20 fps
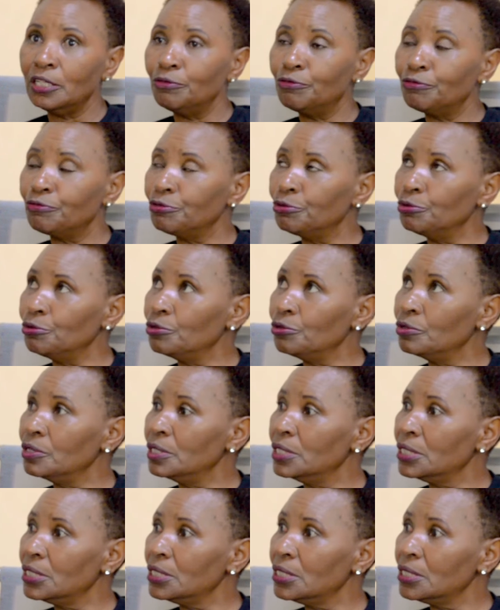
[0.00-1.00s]

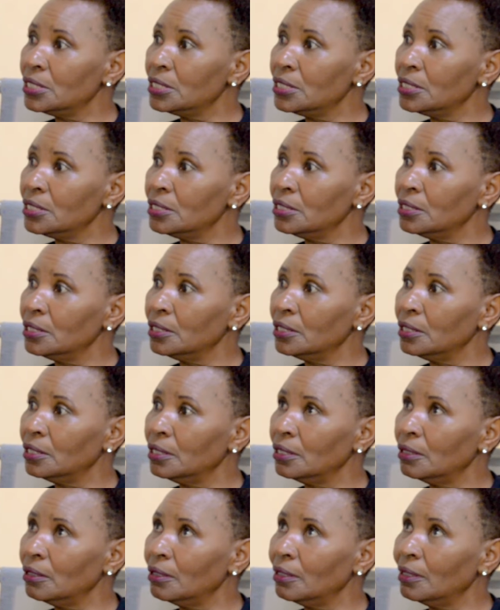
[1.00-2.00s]
foods.
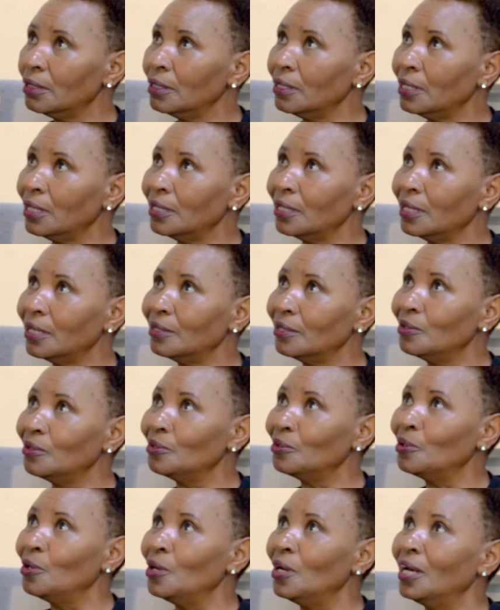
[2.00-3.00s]
I don't
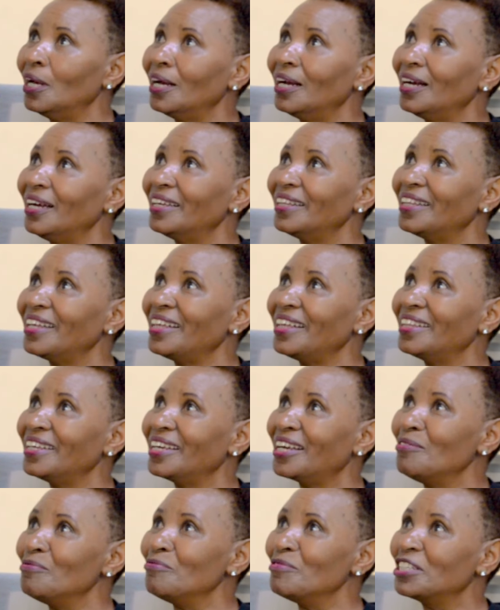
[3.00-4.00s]
know. I
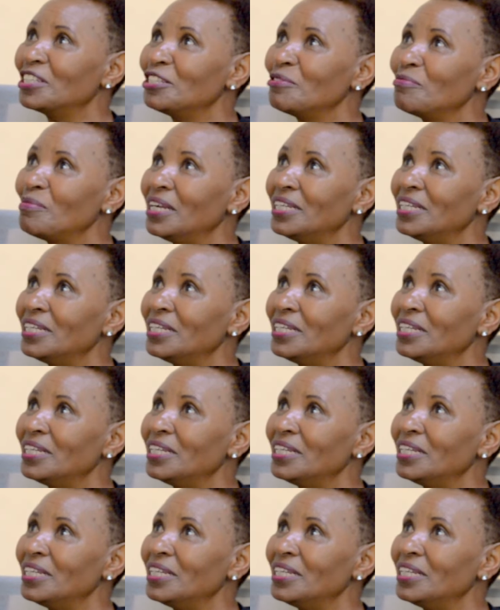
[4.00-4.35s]
think I'm mixing